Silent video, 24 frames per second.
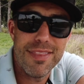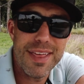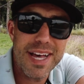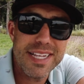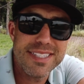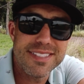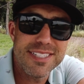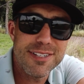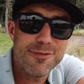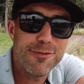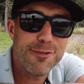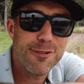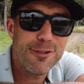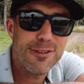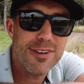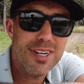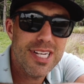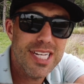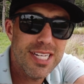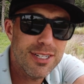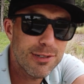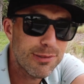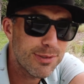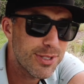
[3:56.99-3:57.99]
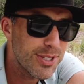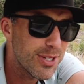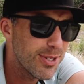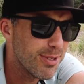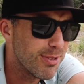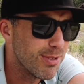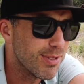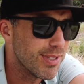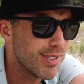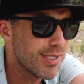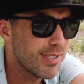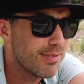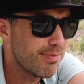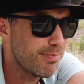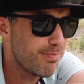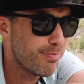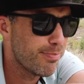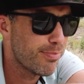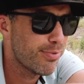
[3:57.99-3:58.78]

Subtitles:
That's it for Eagle Dunes.